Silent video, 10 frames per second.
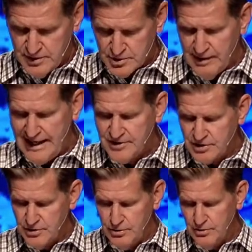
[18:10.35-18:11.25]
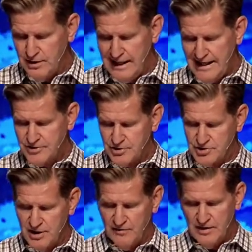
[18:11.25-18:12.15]
So ask you ask
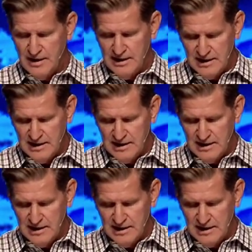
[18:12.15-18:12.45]
yourself,